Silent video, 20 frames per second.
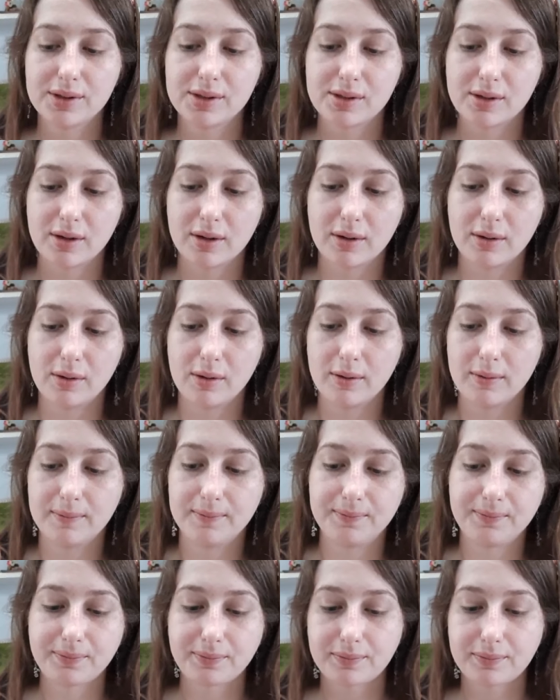circle.
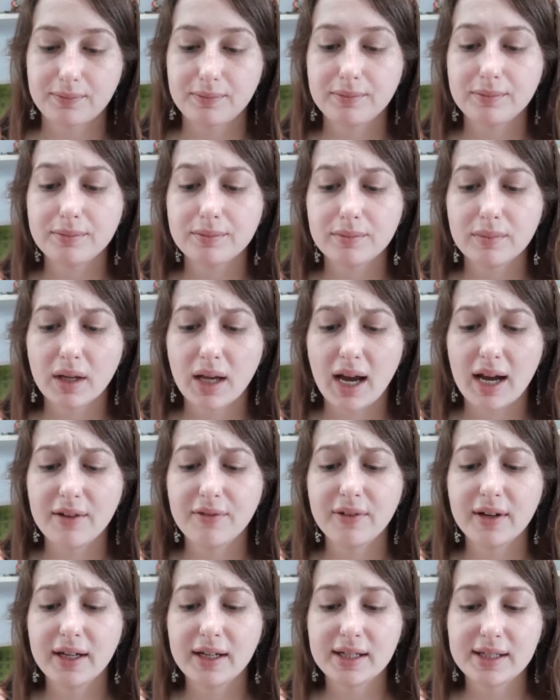I
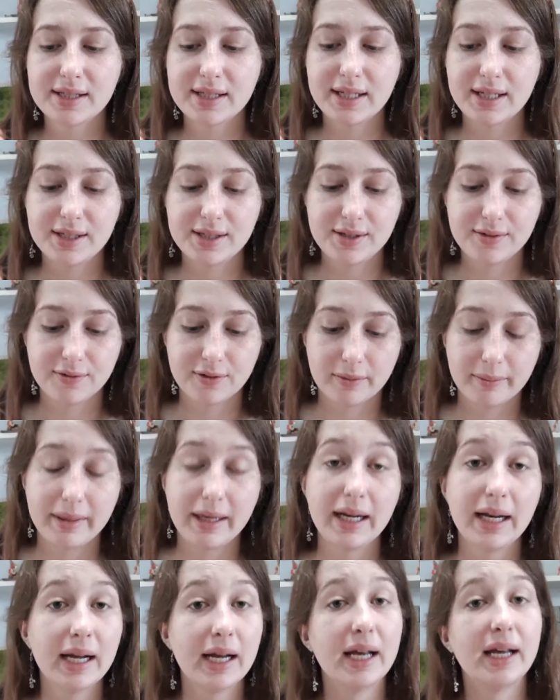find it's easy for
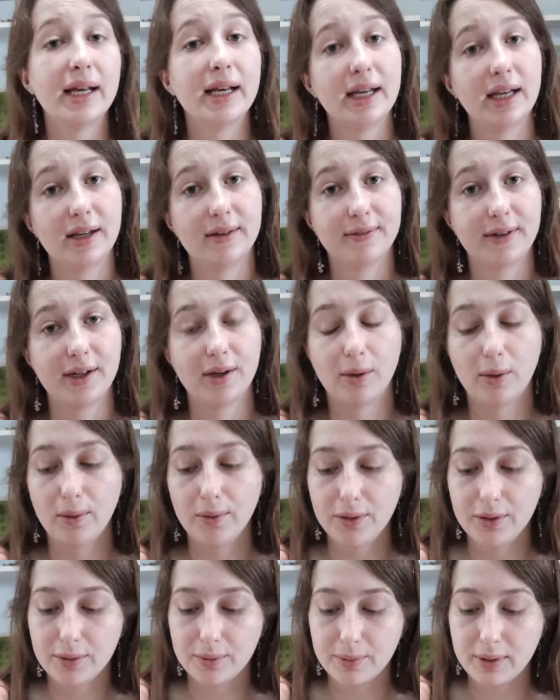me if I
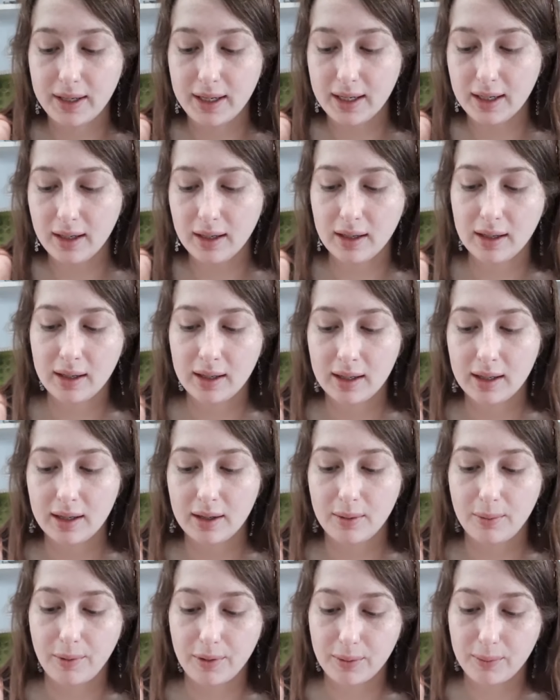hold the ring
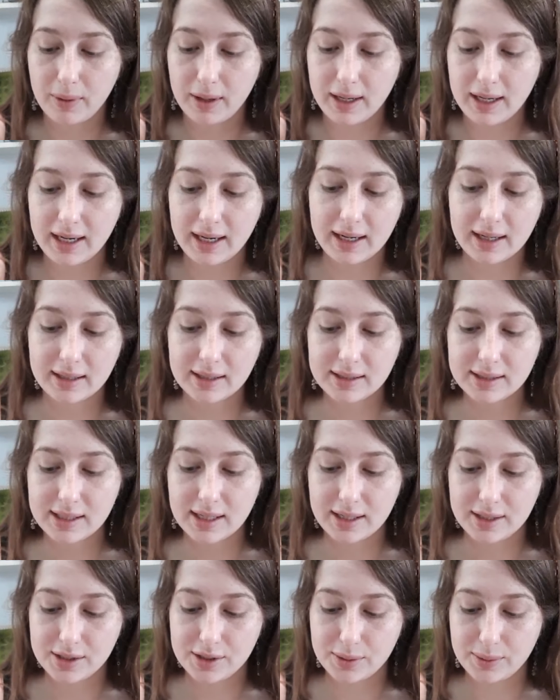with one hand
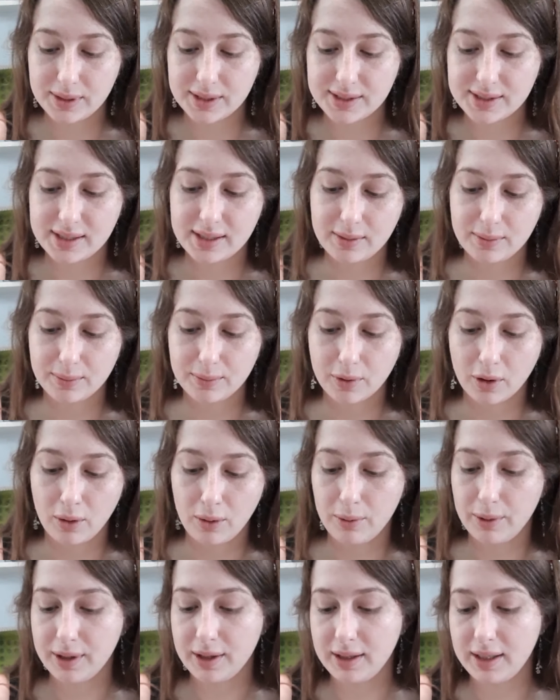and twist and
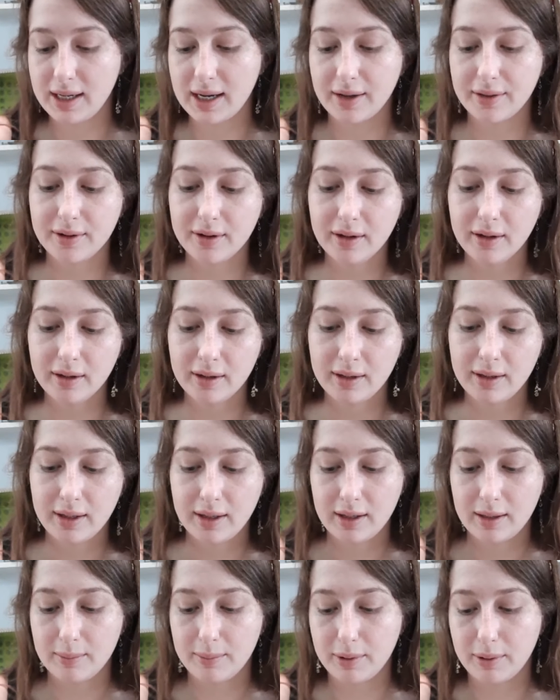roll with the other,
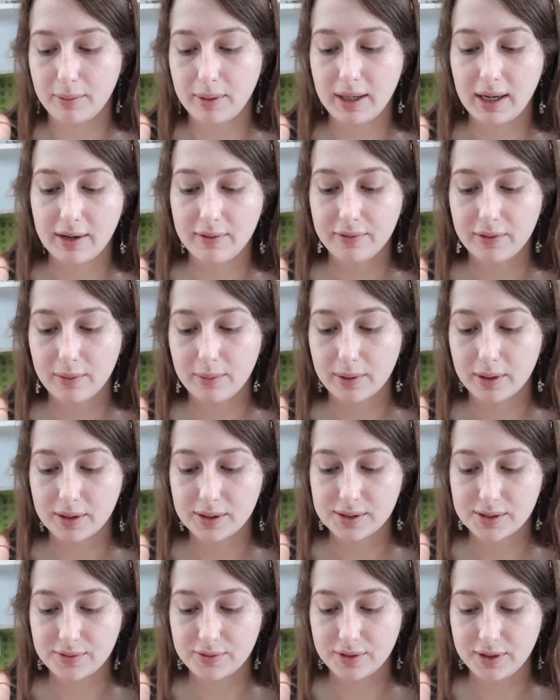but whatever
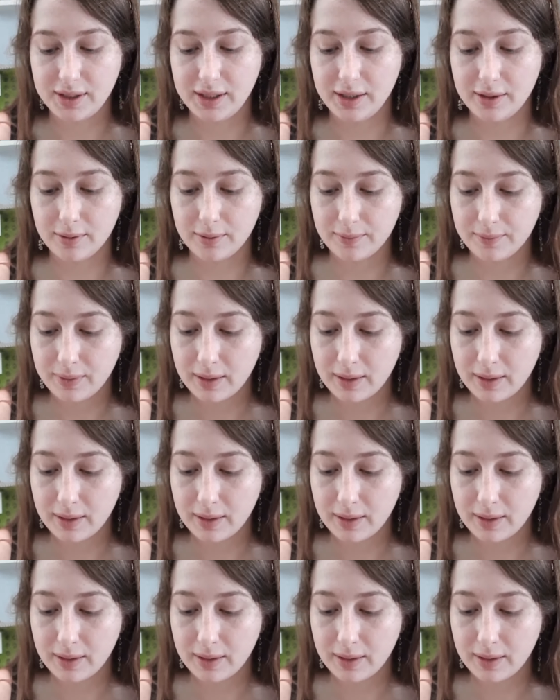works for you.